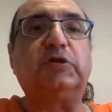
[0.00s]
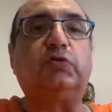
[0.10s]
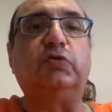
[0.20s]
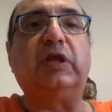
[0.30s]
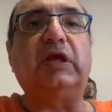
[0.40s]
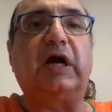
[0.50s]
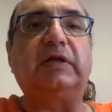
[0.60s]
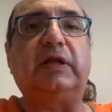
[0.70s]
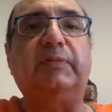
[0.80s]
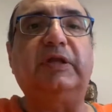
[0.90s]
including
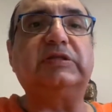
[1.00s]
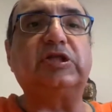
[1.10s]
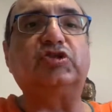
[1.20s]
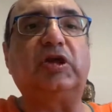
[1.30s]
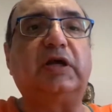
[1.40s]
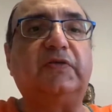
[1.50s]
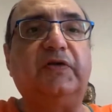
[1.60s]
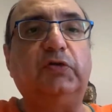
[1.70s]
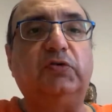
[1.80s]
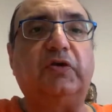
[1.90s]
Kante, be it Sanjay
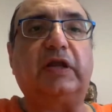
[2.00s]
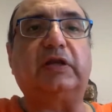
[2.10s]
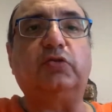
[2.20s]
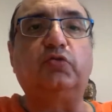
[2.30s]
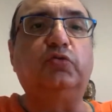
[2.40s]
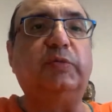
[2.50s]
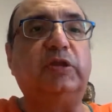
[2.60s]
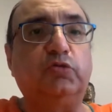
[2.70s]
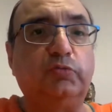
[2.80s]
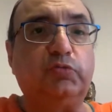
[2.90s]
Gadvi, who directed Doom
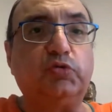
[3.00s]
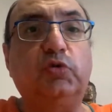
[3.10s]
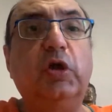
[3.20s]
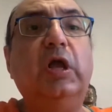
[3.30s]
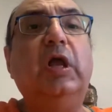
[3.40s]
and Doom 2,